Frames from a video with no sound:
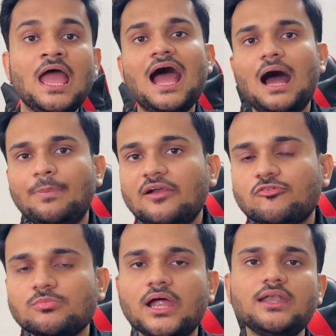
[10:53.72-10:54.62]
Apart
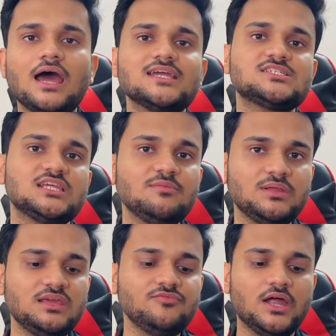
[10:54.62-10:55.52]
from that, I still
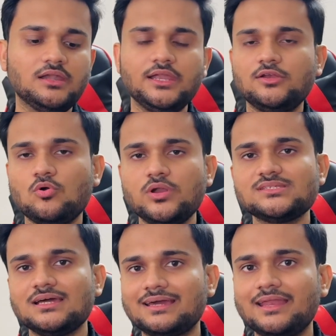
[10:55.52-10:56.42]
believe that LeetCode is
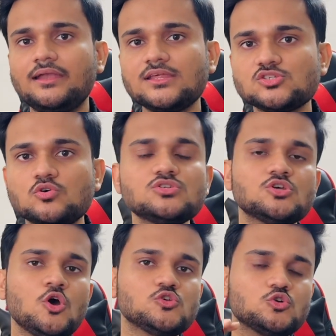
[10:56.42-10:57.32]
a great resource.
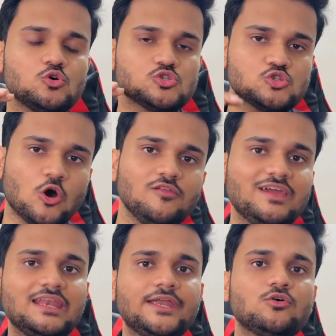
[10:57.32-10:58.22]
So
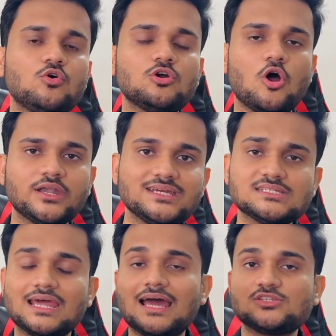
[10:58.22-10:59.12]
solving LeetCode contest
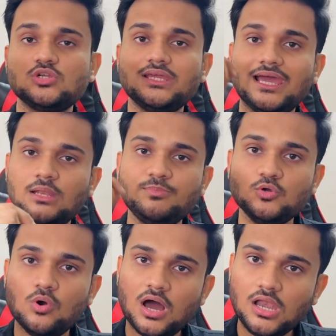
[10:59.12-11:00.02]
can actually help
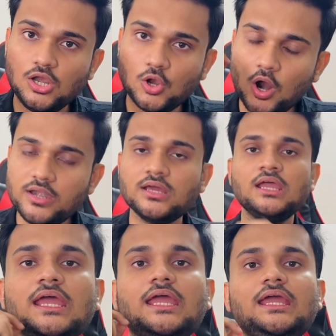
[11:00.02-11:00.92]
you a lot
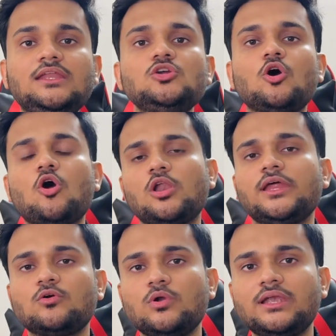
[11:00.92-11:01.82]
in your
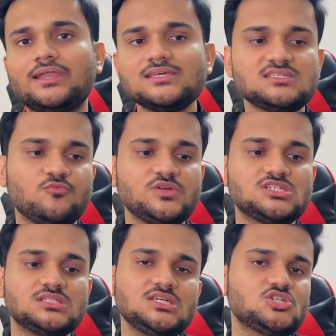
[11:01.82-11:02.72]
online coding test, which
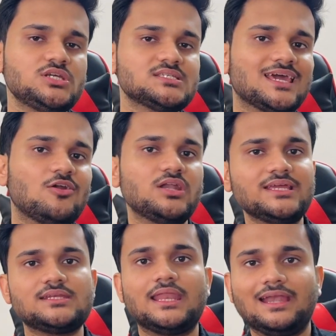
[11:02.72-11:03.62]
these sheets cannot
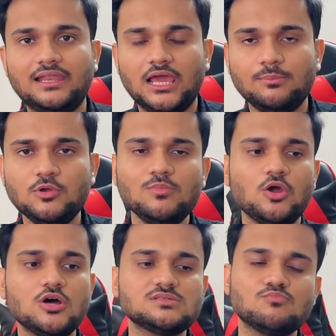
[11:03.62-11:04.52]
like directly help you
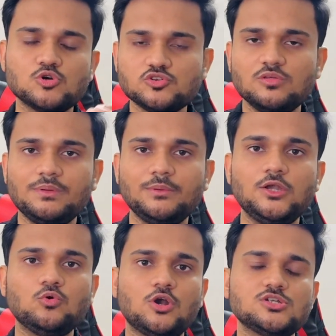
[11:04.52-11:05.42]
because most of the people
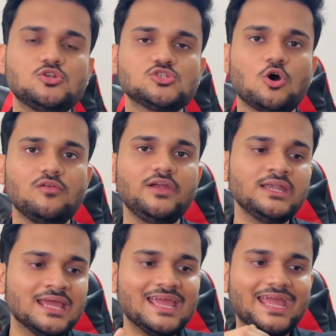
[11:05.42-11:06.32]
do not solve
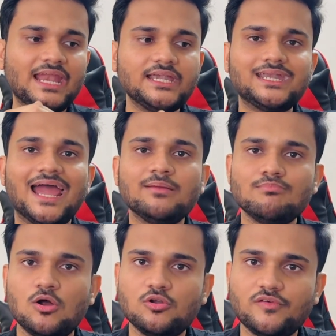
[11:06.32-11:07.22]
it in a
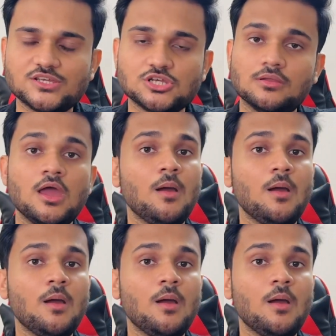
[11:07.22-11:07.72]
time-bound fashion.